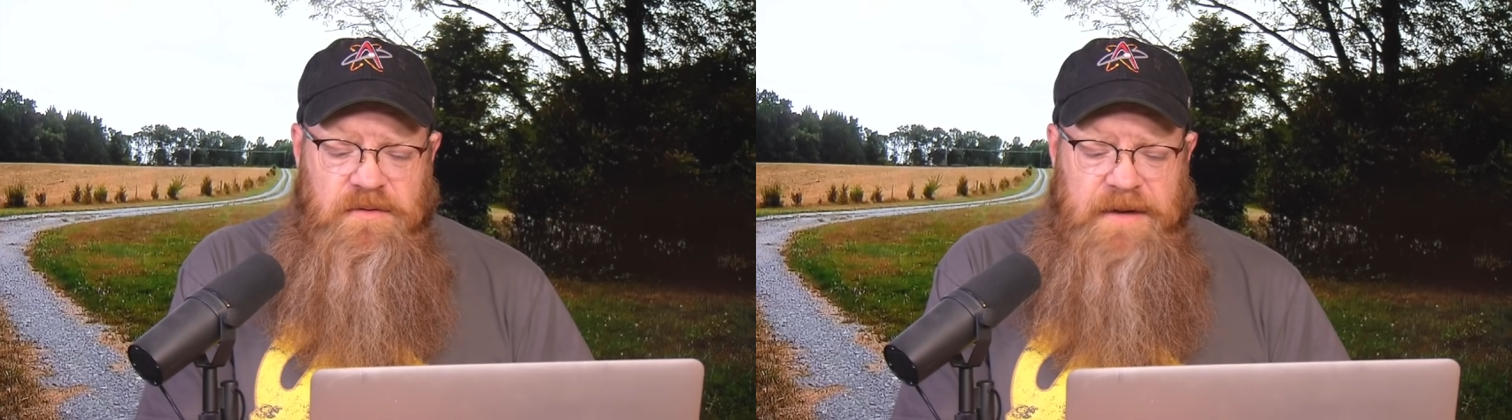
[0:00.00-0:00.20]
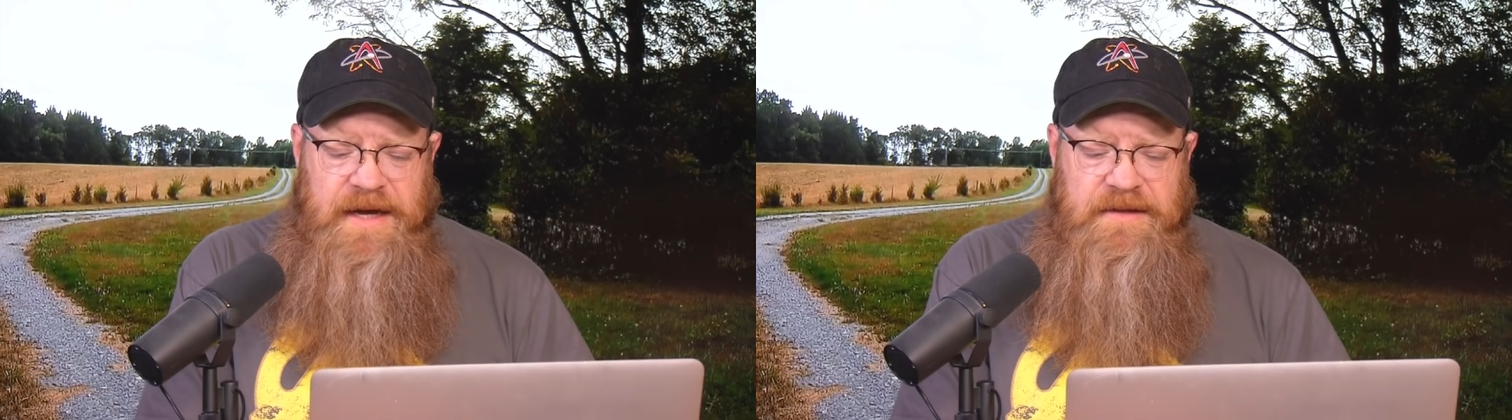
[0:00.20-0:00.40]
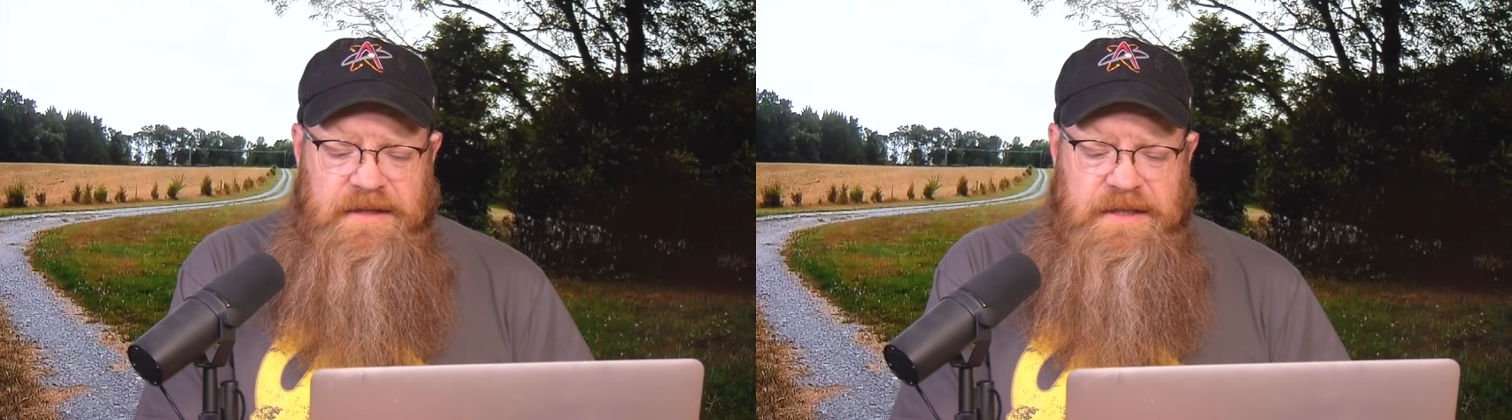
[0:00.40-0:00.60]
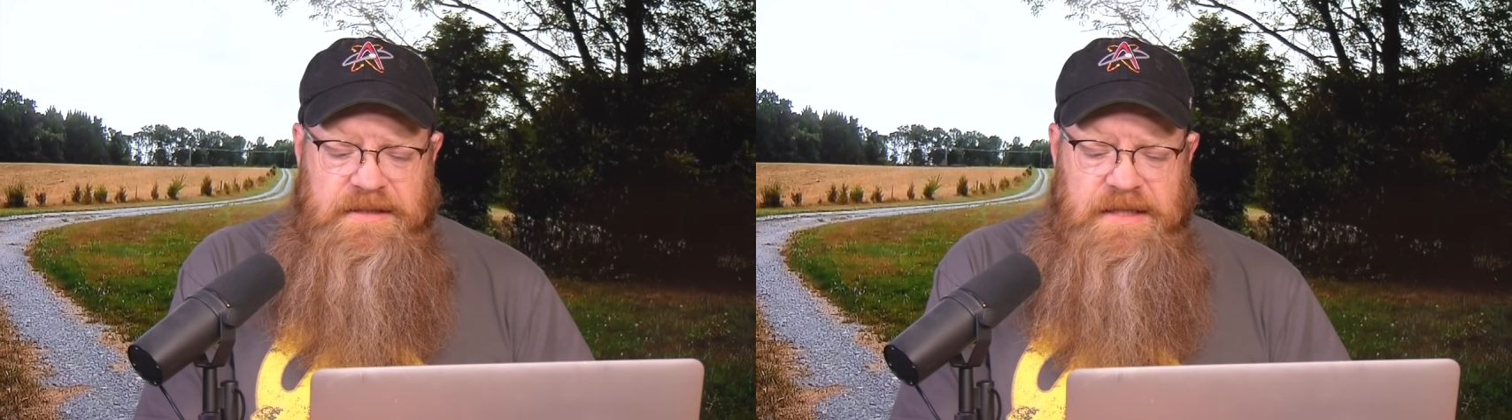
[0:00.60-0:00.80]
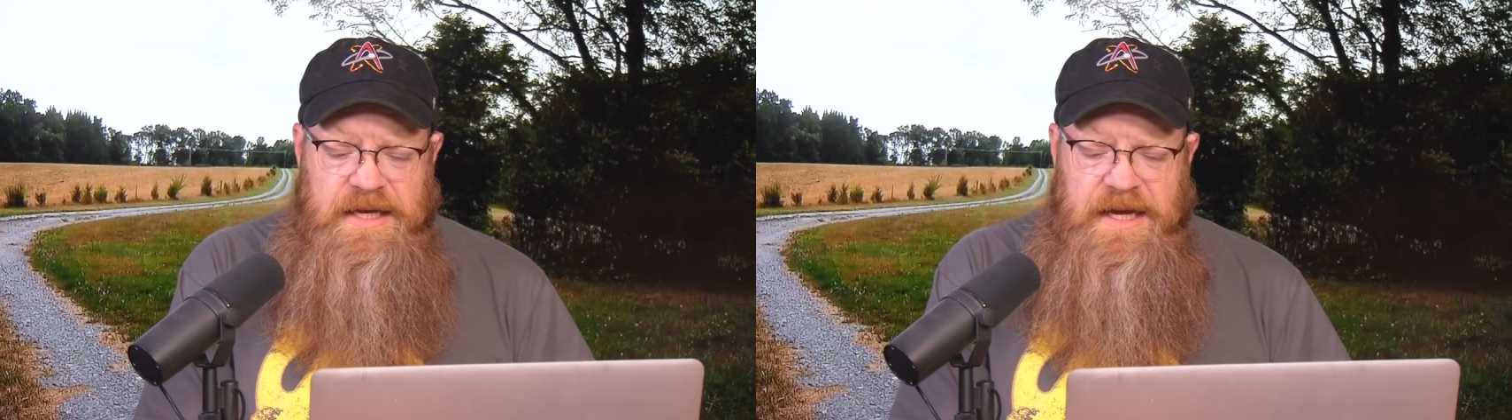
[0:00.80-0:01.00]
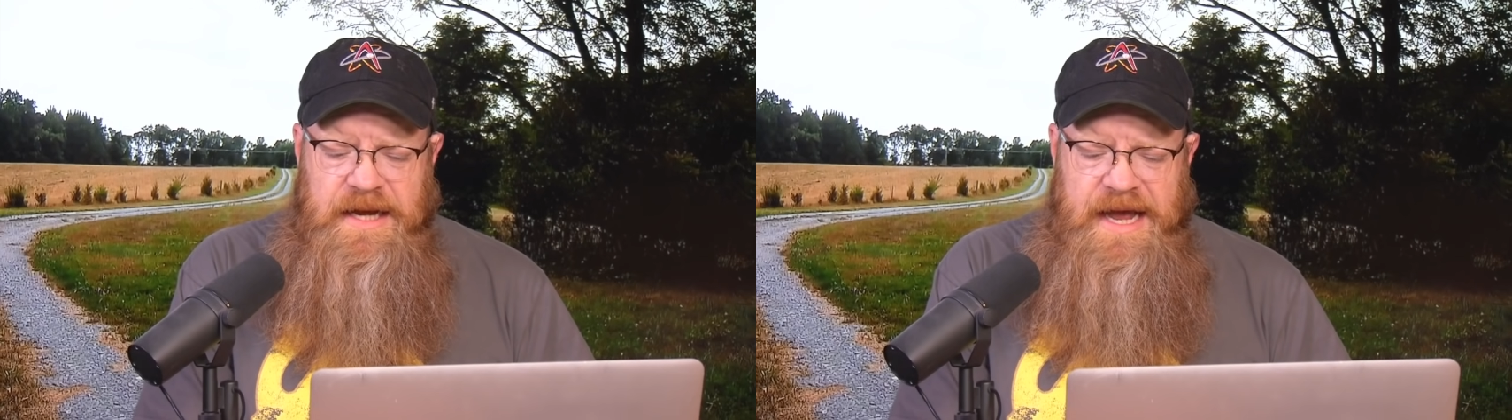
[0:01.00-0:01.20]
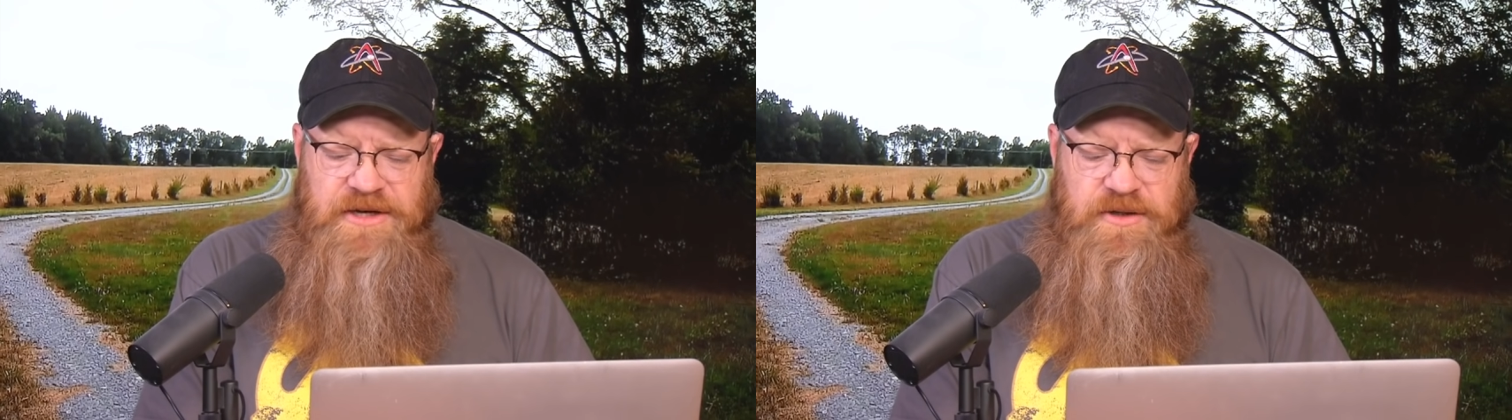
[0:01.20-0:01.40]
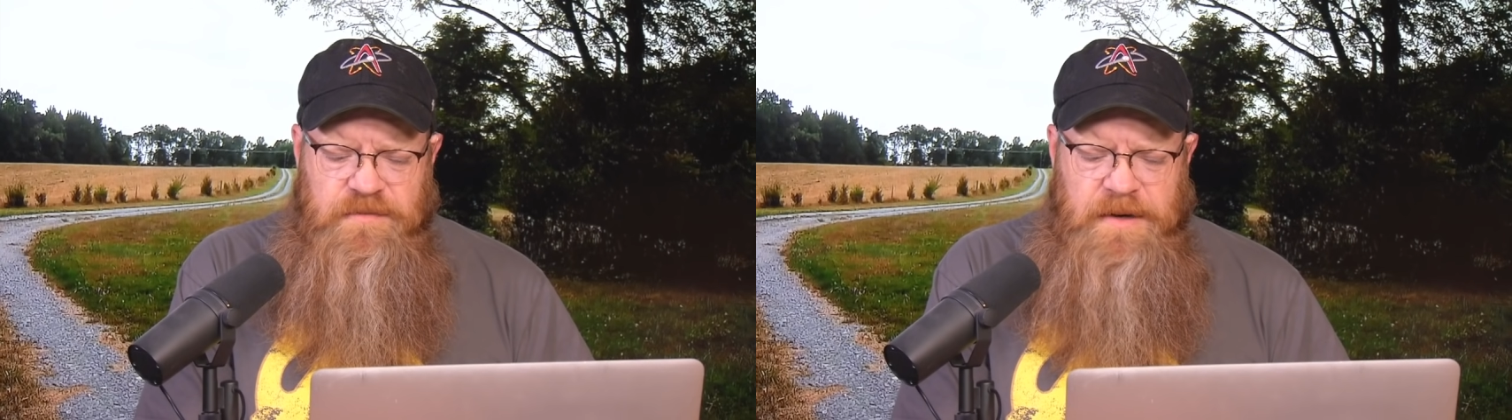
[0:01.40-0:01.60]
about this. The National